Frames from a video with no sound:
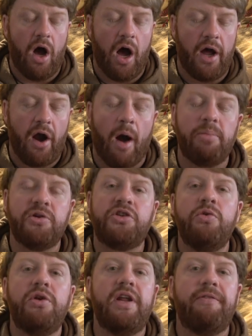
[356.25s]
an
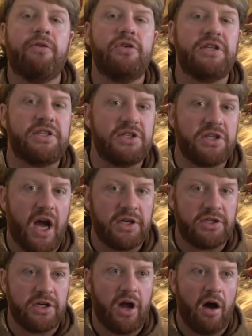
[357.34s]
opportunity for
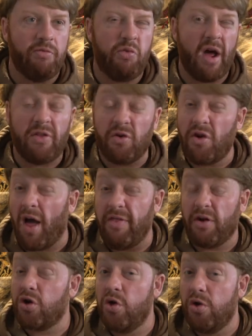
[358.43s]
discussion of whether or not
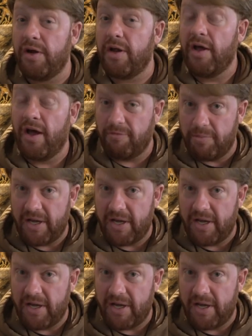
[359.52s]
there could have